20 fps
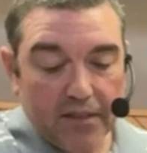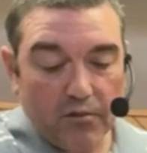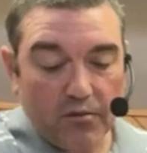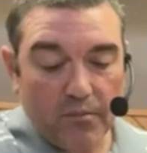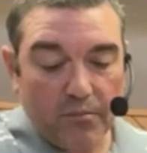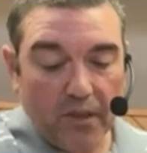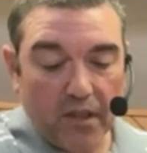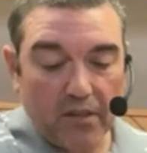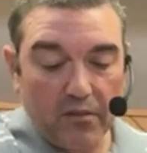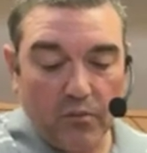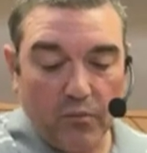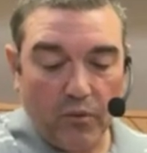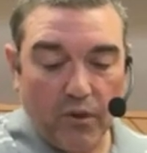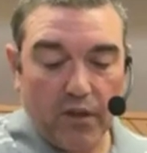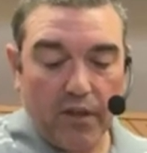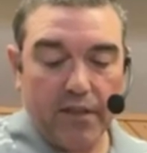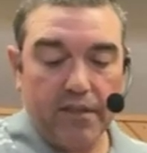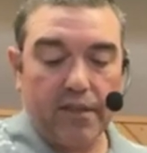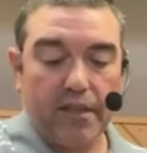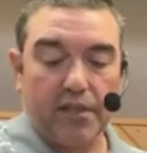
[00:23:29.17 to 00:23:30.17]
are among the
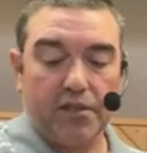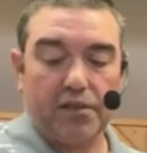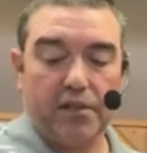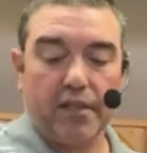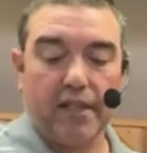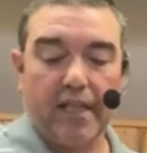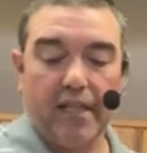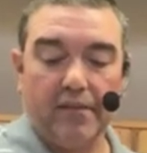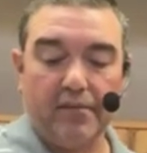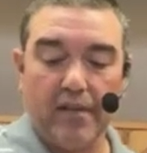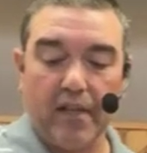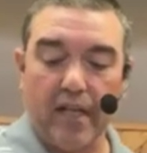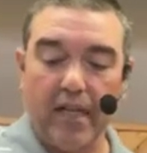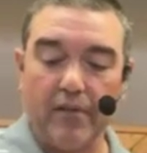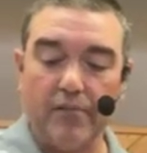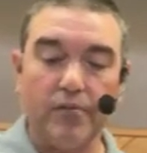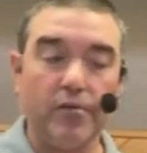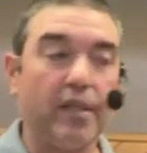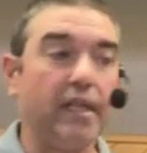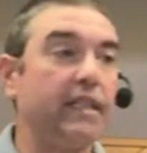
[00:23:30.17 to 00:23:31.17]
words that should give
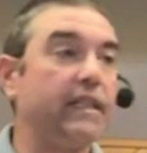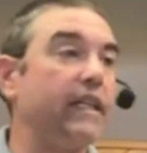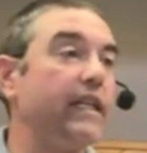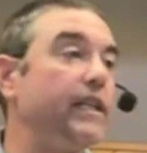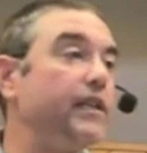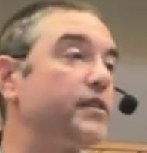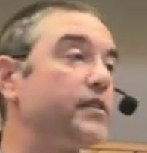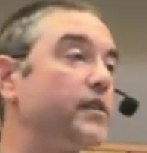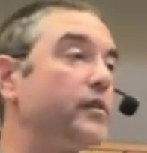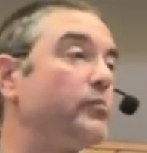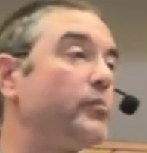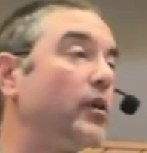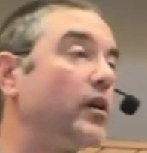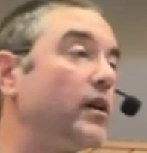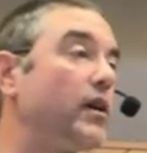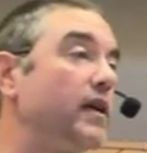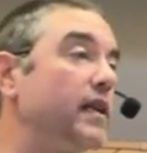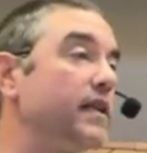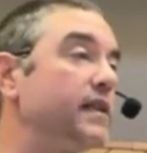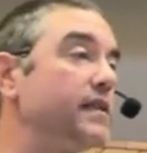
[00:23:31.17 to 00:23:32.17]
every teacher
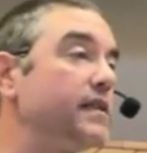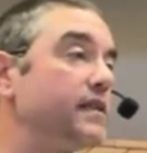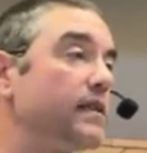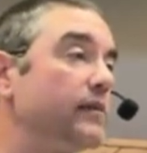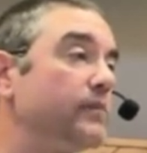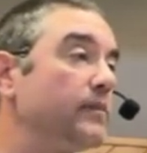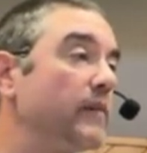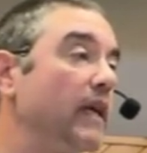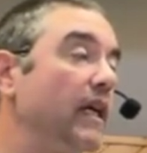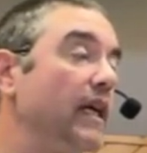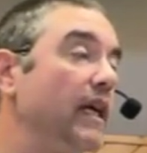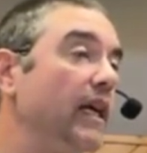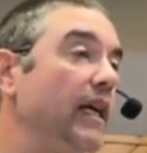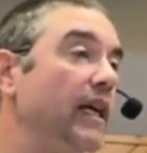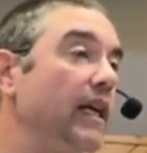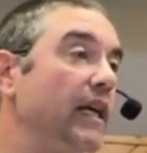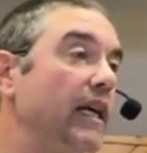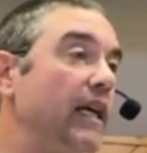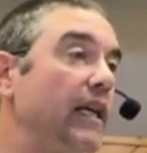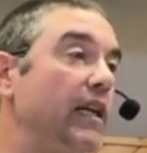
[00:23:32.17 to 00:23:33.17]
pause,
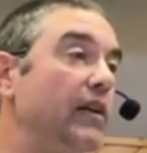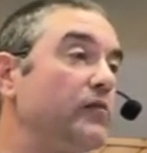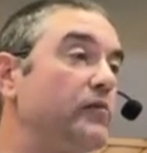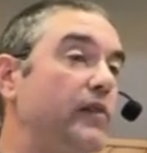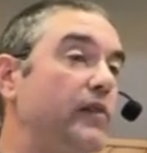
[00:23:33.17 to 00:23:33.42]
and in